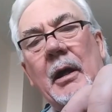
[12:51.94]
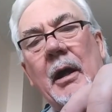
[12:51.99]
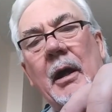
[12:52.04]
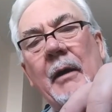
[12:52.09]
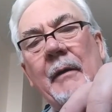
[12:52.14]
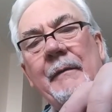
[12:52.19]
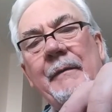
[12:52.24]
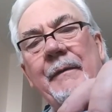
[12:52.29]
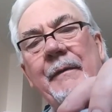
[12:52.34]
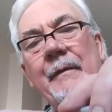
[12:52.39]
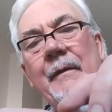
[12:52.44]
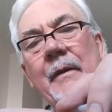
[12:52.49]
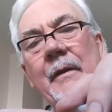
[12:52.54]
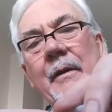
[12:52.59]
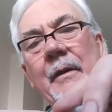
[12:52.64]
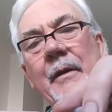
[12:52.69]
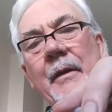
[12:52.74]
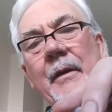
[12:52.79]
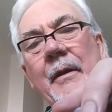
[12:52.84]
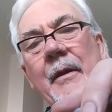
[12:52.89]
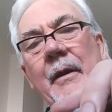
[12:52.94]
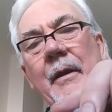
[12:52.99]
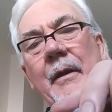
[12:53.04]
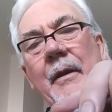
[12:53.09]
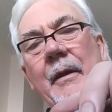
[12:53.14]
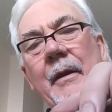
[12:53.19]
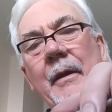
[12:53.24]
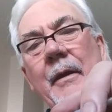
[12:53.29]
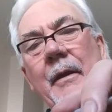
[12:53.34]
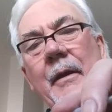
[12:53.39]
of,
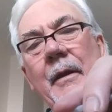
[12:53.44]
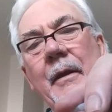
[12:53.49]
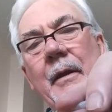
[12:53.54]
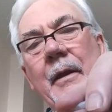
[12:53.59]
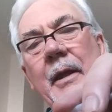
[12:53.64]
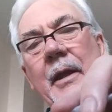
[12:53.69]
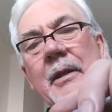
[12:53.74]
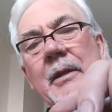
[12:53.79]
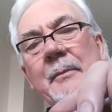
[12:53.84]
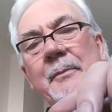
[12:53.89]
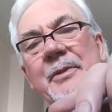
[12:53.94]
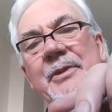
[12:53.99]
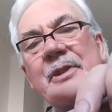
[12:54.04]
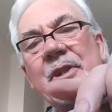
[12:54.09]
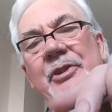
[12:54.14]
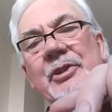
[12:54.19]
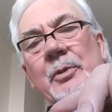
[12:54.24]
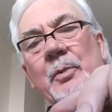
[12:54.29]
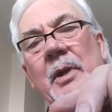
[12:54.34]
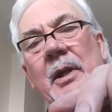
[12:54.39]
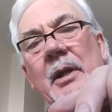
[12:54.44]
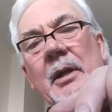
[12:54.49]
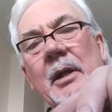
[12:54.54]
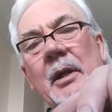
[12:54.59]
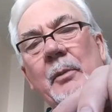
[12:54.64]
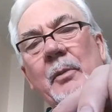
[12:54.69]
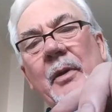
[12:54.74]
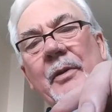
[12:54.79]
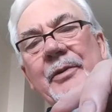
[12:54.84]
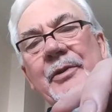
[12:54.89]
in the position where
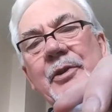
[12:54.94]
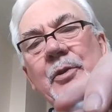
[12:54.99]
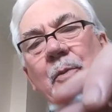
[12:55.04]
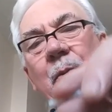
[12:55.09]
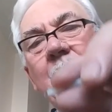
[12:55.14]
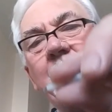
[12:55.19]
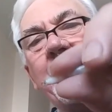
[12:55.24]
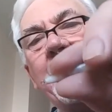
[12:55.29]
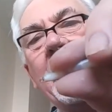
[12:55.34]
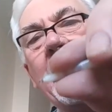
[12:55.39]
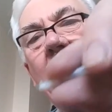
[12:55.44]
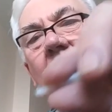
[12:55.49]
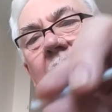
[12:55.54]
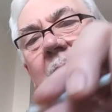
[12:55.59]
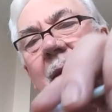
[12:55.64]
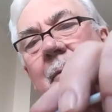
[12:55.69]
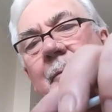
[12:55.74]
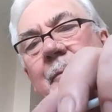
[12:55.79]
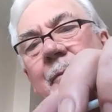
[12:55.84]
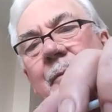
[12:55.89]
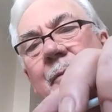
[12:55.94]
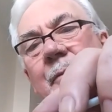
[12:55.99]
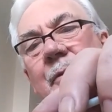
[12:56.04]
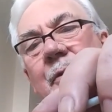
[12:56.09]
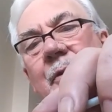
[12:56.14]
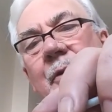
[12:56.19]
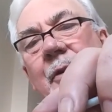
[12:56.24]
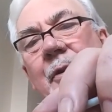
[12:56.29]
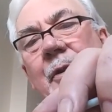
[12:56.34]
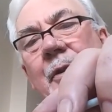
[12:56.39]
I want to whip the eye.
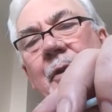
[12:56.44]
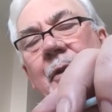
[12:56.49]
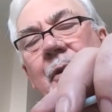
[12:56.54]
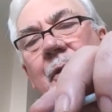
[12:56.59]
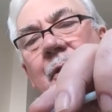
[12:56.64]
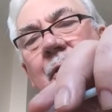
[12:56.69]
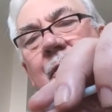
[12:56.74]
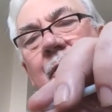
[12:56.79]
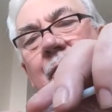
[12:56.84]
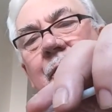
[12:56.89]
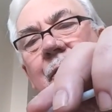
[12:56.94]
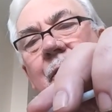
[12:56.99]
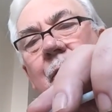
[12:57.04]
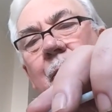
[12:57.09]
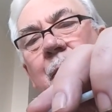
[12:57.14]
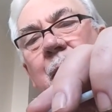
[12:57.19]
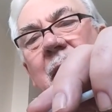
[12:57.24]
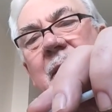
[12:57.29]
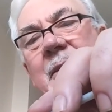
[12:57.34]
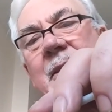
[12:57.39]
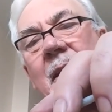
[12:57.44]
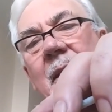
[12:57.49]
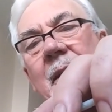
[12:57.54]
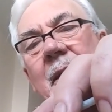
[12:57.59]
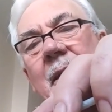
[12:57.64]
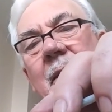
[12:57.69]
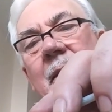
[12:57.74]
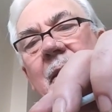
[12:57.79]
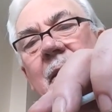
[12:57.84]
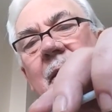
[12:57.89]
So
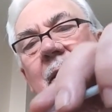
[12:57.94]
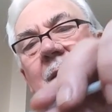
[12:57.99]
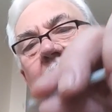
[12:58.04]
basically